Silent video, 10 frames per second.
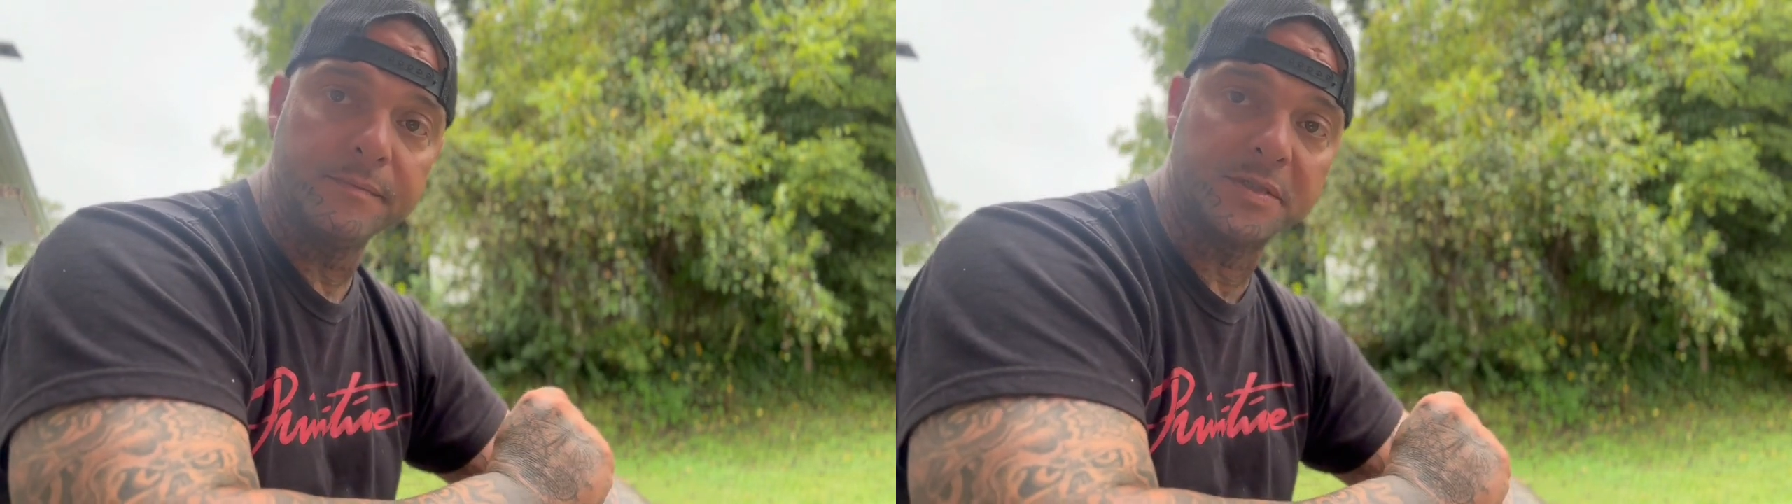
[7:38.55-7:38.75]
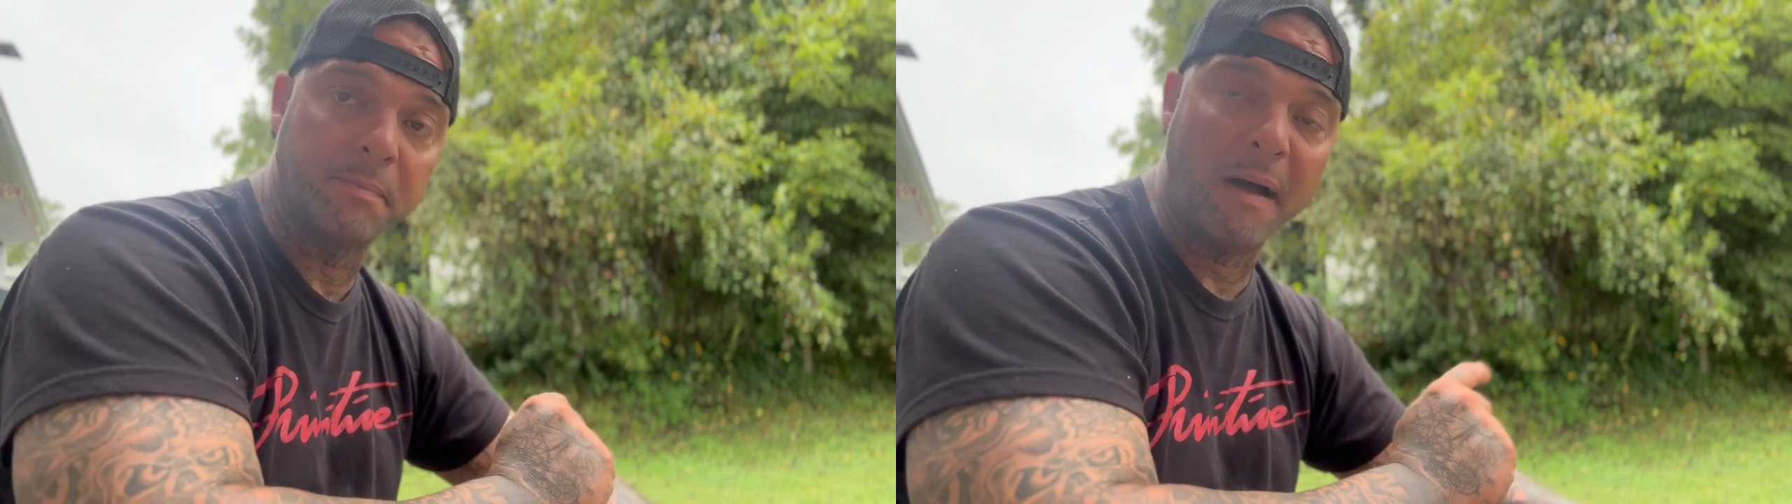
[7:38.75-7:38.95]

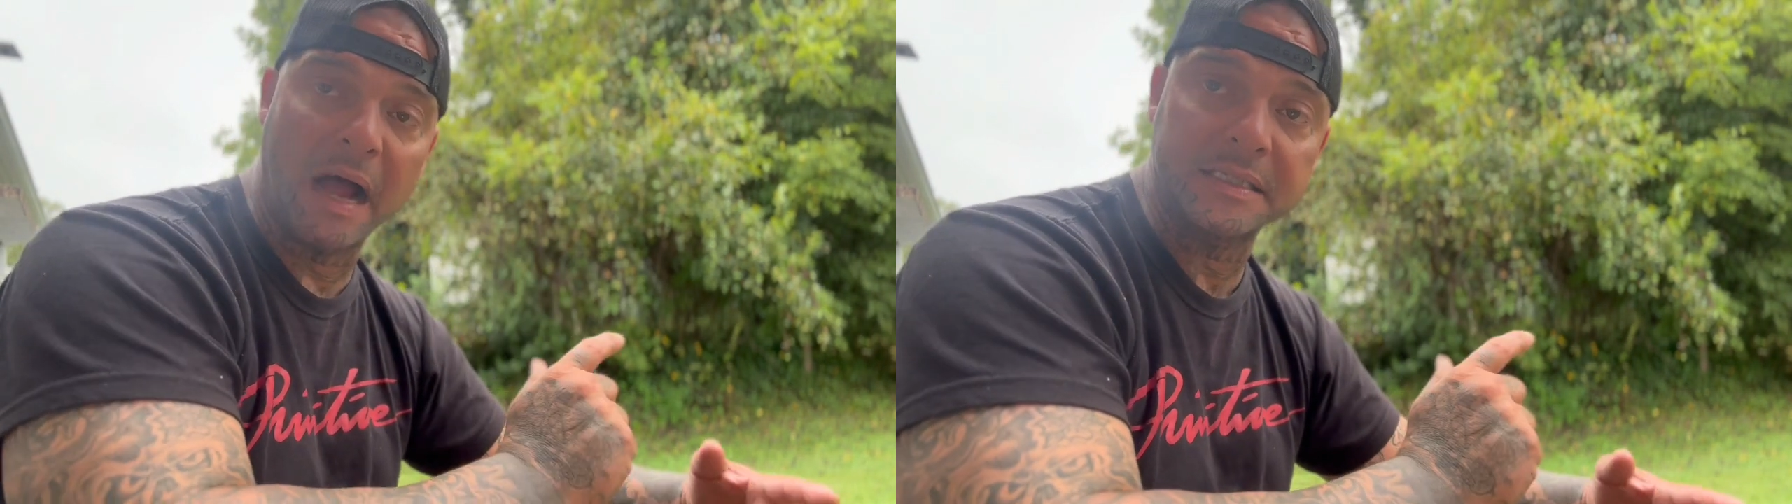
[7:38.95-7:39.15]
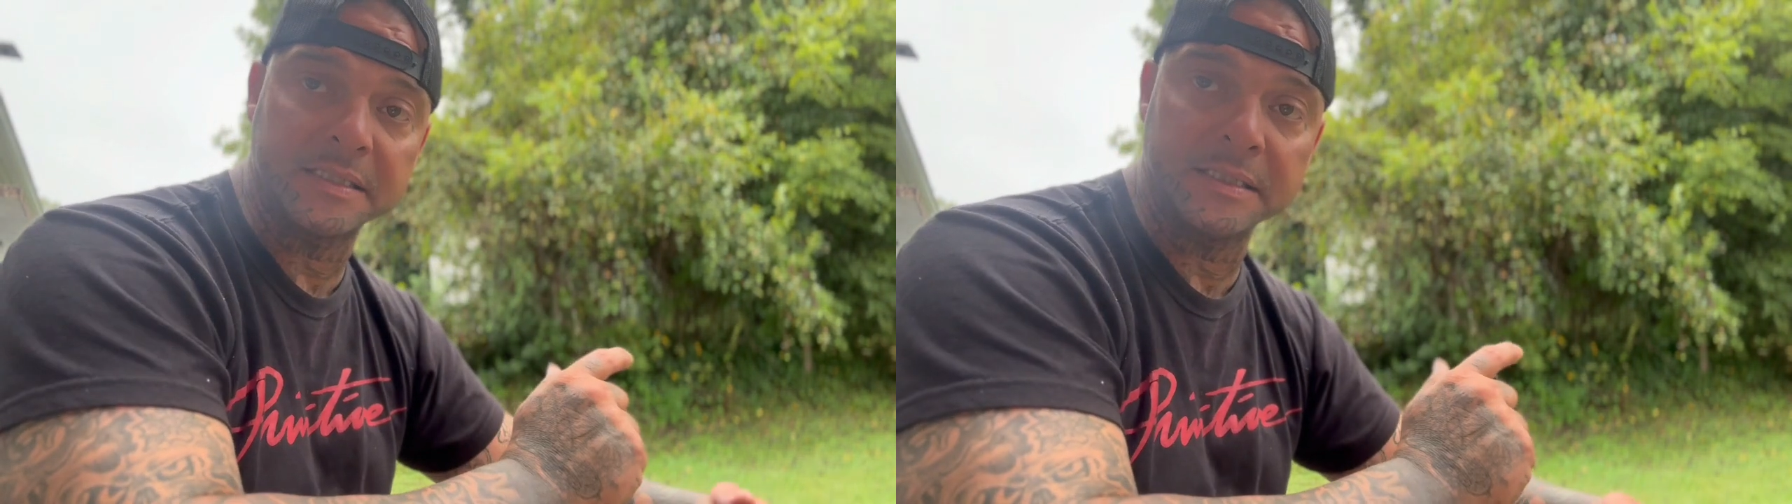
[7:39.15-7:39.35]

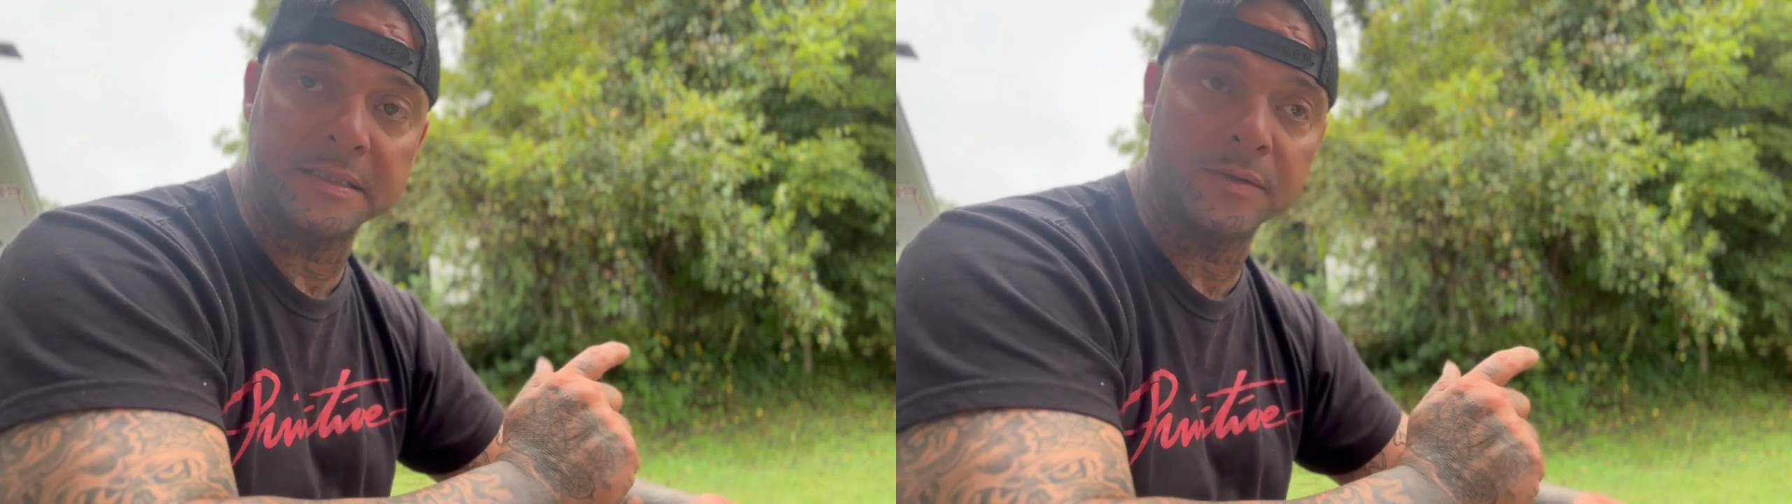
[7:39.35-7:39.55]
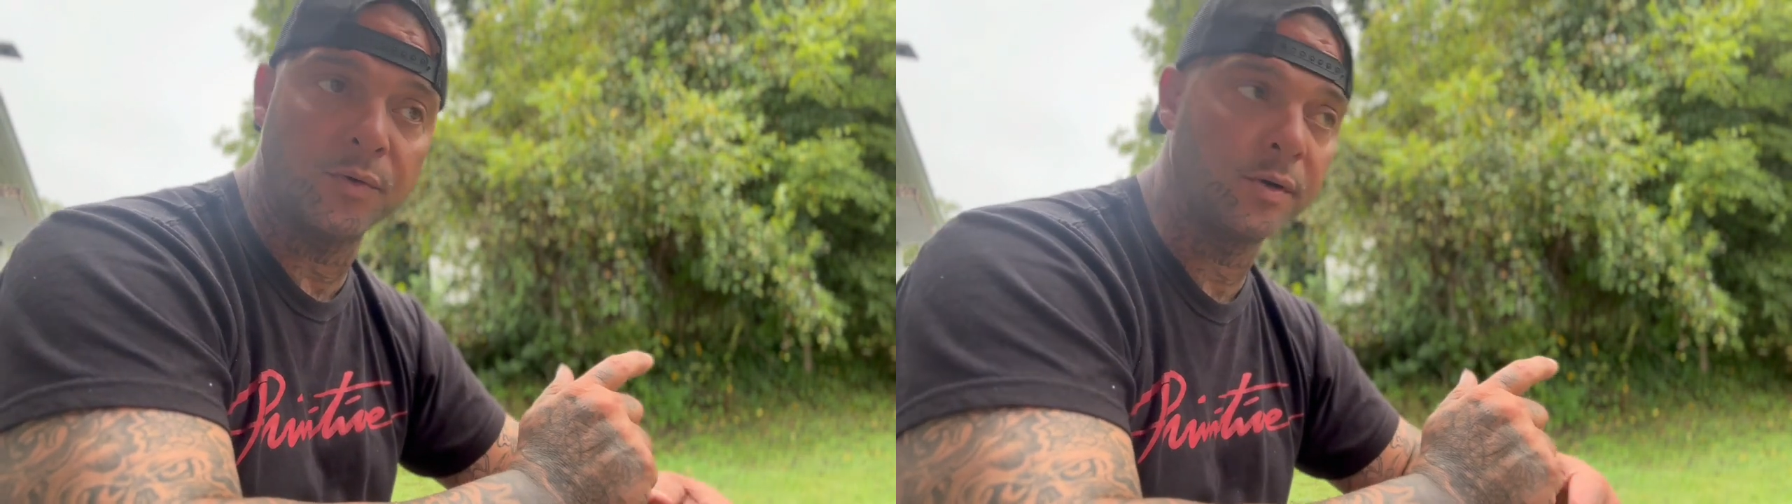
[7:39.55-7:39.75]

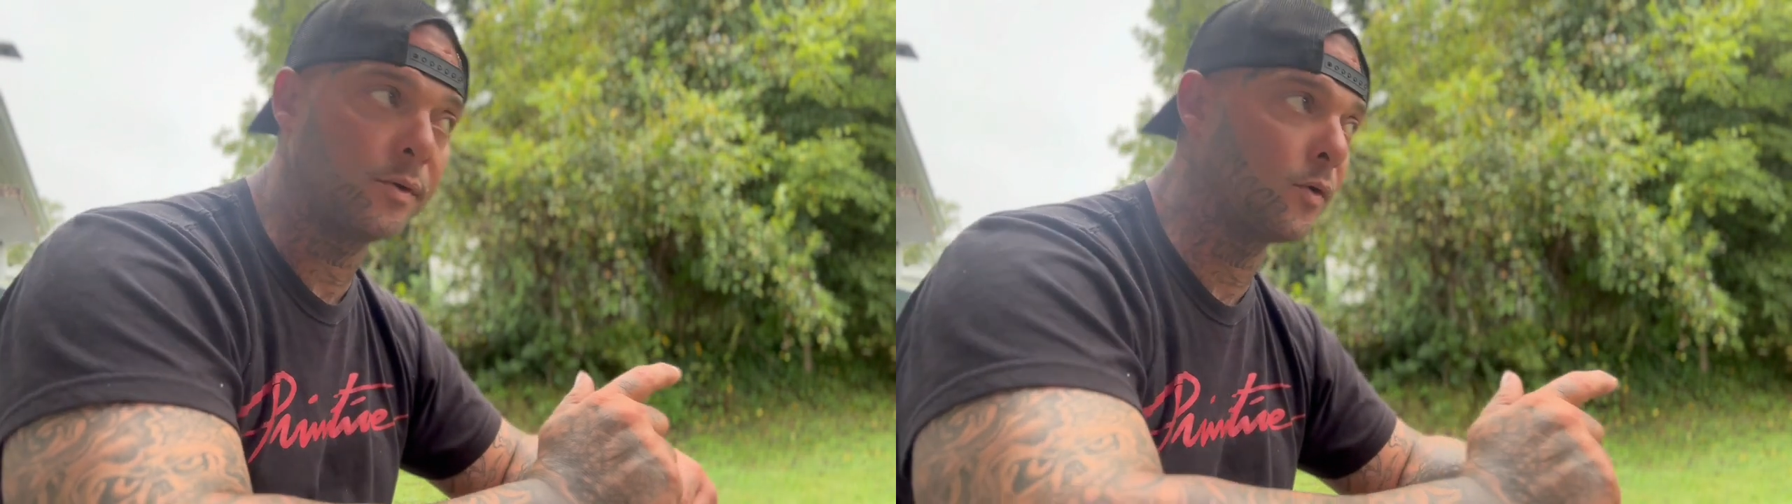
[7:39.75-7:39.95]
Suboxone, or